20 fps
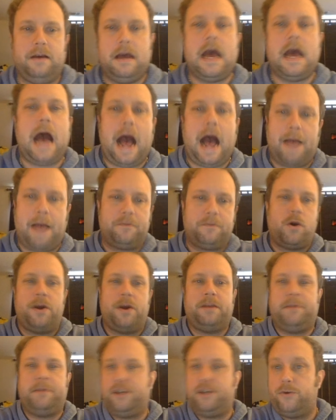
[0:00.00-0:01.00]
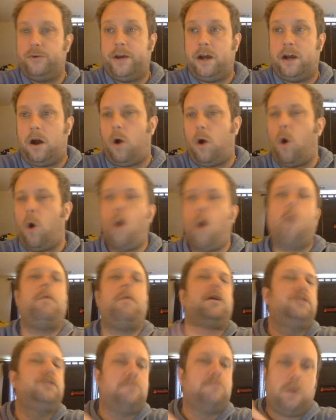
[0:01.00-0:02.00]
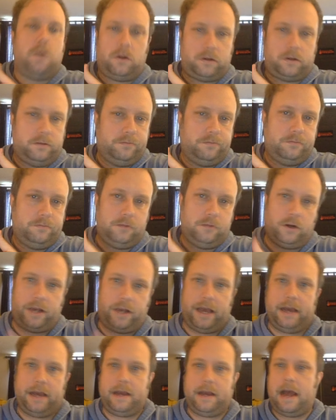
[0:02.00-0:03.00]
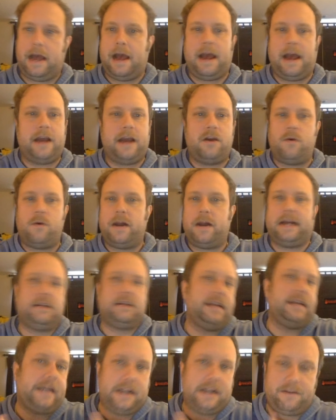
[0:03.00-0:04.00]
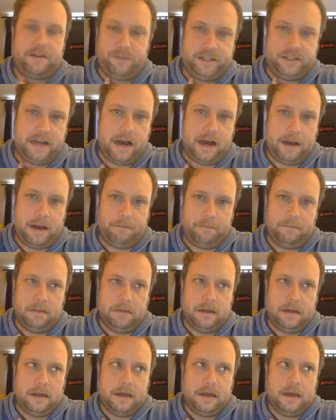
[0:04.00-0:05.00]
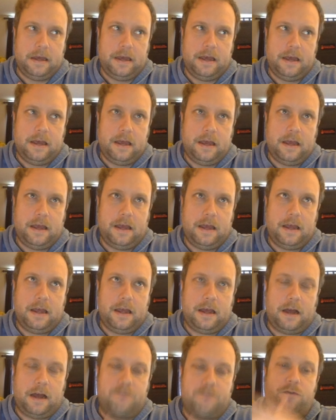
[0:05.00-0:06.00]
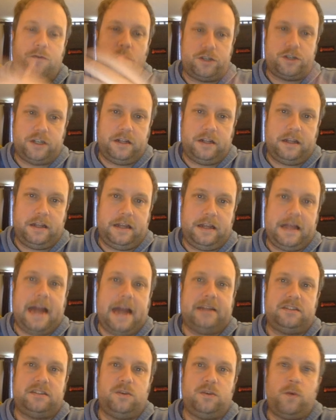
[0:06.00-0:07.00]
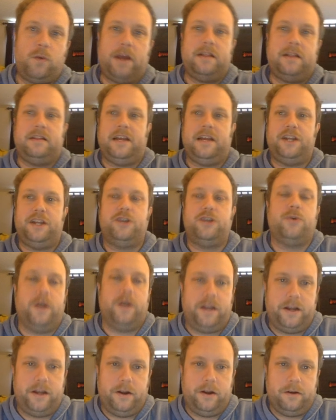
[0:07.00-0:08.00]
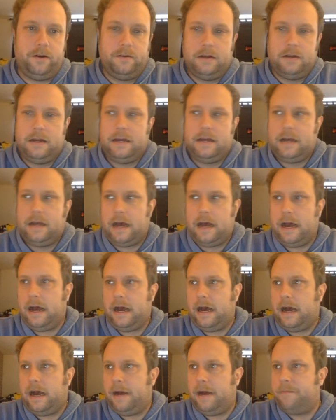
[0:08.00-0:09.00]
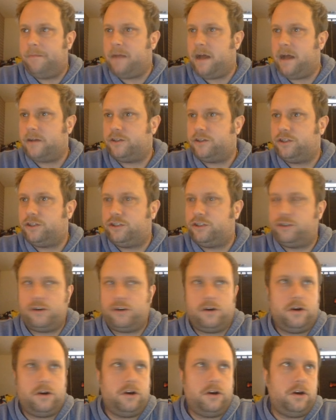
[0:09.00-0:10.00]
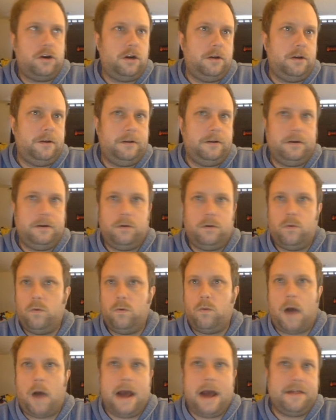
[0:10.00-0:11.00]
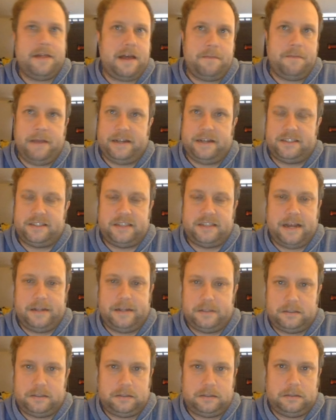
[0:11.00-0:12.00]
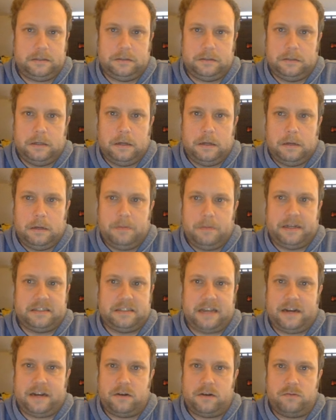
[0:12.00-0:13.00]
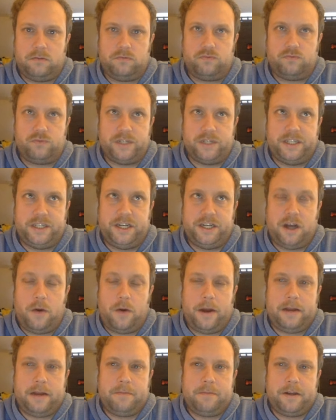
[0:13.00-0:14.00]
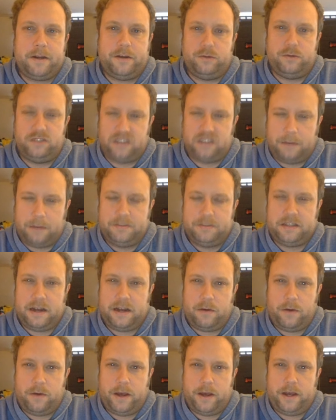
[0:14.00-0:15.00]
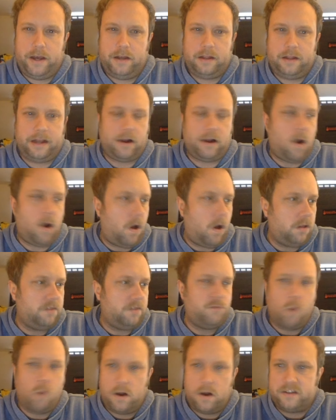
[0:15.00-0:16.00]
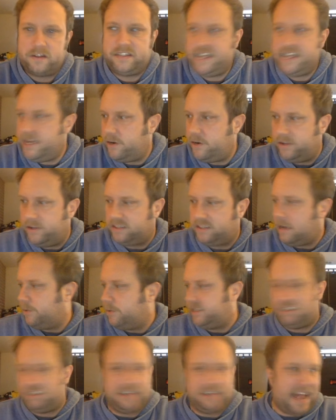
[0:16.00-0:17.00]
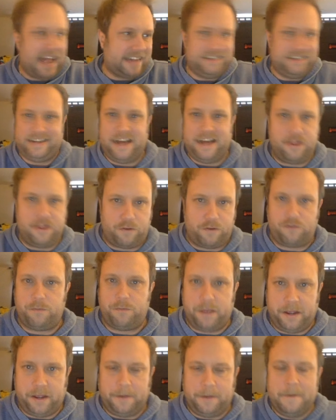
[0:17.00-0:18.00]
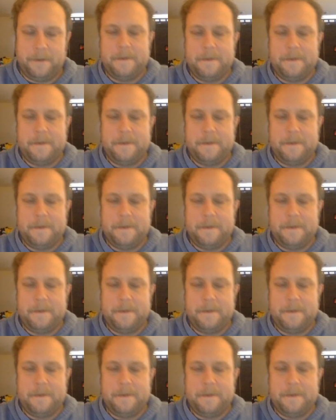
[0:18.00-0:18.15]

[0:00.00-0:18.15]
I'm going to be doing a whole bunch of bulk. Okay, I don't want to click it every time. Unfortunately, that is the way that they do it here. I'm not sure why that makes sense, because I don't really know anybody who subs that way. Like, all of one tier is always stacked together for me.